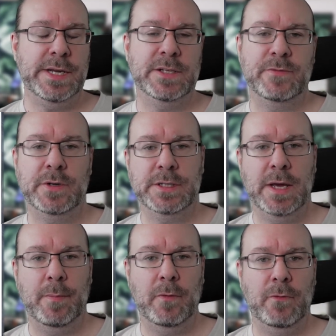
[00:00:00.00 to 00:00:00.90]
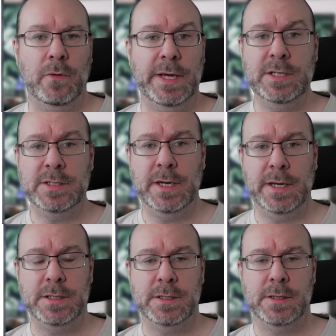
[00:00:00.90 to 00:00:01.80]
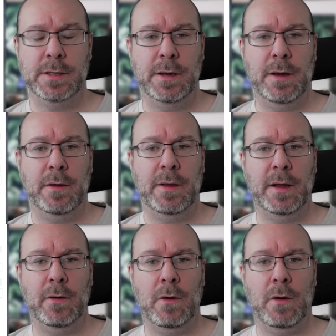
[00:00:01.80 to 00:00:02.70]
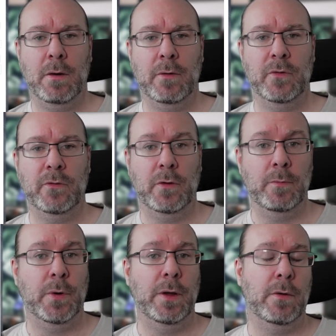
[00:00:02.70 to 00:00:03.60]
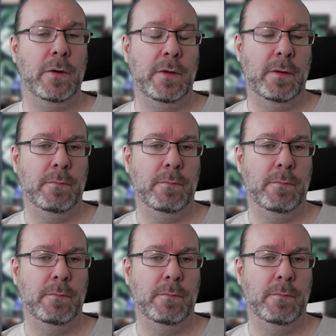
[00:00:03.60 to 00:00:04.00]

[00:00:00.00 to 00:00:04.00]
for example, for incidents that are of a certain priority.